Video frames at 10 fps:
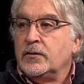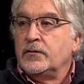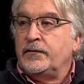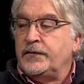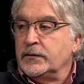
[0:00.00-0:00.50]

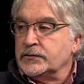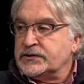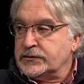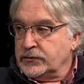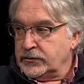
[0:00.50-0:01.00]
feel
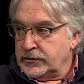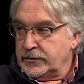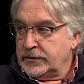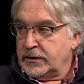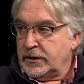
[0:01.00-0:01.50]
so good
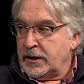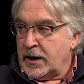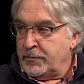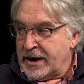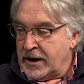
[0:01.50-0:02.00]

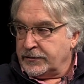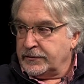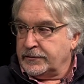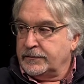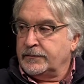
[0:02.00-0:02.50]
about
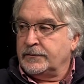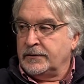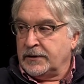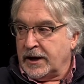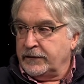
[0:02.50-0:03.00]

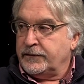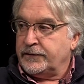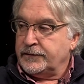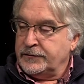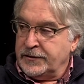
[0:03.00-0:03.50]

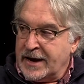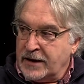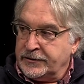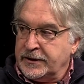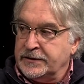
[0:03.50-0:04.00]
life
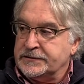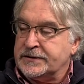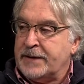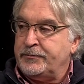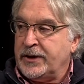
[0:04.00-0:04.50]
nowadays.
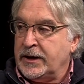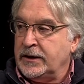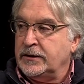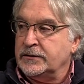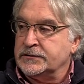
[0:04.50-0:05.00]
That
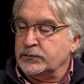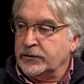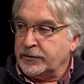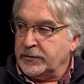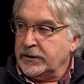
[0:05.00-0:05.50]
pain is
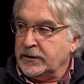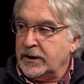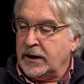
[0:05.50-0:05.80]
with me.